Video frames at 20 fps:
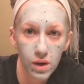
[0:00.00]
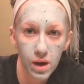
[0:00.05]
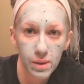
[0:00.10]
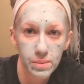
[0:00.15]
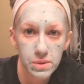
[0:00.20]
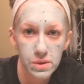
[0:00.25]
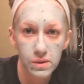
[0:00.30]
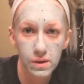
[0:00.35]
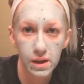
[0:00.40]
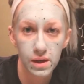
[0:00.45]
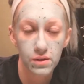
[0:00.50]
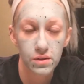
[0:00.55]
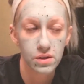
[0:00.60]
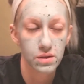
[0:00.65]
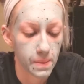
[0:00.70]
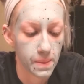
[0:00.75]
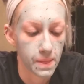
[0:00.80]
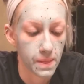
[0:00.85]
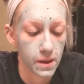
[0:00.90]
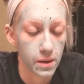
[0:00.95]
wrapped
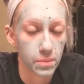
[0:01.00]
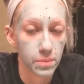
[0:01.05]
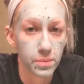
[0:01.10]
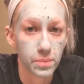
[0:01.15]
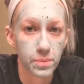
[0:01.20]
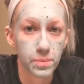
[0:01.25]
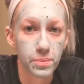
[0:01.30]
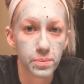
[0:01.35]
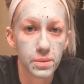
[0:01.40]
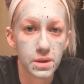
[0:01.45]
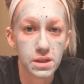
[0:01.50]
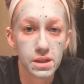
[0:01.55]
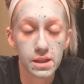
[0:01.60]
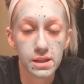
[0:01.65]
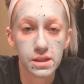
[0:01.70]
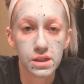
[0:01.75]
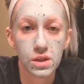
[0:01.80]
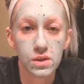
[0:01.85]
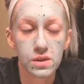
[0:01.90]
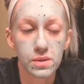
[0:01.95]
around. It says
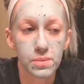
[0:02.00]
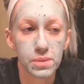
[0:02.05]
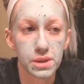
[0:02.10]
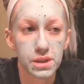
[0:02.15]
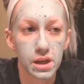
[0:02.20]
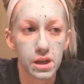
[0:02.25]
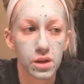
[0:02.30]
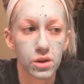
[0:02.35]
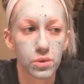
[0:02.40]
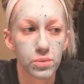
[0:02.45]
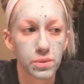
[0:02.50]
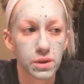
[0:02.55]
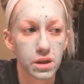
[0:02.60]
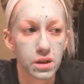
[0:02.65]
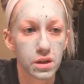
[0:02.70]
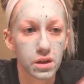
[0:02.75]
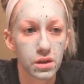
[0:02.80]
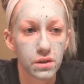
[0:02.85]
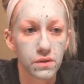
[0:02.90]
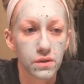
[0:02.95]
to use a potato
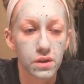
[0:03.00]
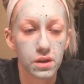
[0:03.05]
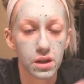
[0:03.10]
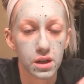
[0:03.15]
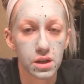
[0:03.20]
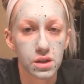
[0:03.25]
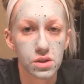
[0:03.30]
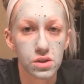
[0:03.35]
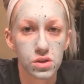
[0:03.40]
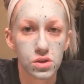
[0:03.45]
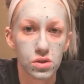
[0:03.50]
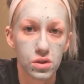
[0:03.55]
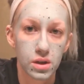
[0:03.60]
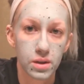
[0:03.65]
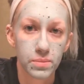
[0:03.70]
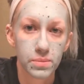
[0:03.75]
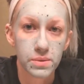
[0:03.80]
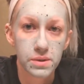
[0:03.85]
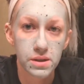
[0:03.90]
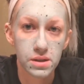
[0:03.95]
peeler for like
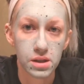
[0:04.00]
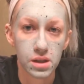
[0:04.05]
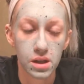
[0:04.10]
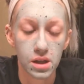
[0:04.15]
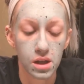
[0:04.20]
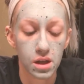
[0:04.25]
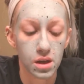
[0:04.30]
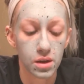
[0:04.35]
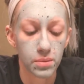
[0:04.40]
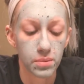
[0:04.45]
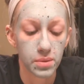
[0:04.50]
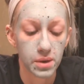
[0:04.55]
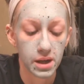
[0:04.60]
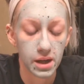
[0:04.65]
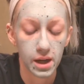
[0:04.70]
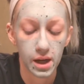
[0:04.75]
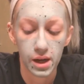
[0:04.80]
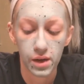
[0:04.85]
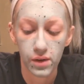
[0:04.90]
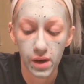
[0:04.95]
strips,
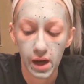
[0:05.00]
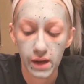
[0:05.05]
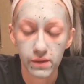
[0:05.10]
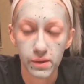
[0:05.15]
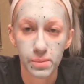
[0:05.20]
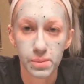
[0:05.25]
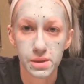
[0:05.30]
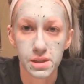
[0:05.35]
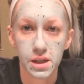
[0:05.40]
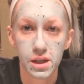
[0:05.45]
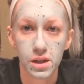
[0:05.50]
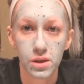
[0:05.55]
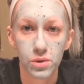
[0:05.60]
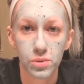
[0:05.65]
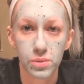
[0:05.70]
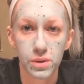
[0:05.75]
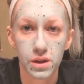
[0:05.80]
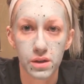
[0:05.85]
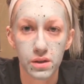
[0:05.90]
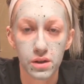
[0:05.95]
but I don't have a potato
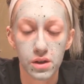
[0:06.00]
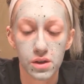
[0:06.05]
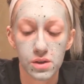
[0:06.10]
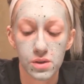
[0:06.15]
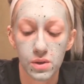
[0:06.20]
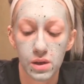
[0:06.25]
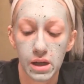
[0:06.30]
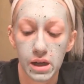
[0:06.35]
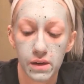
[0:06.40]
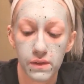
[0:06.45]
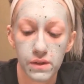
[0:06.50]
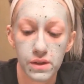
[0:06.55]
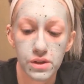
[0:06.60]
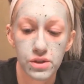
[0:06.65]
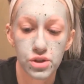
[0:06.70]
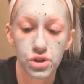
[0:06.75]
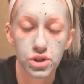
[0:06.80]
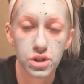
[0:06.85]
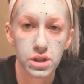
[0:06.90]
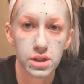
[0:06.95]
peeler, so I have
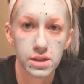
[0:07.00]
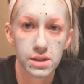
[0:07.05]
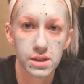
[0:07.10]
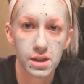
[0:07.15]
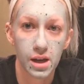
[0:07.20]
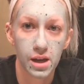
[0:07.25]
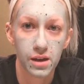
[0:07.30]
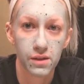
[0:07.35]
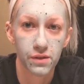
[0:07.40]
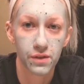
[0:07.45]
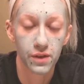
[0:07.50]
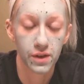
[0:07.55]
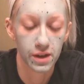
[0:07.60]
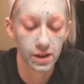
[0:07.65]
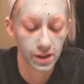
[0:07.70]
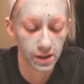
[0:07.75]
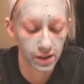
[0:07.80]
this cheese knife.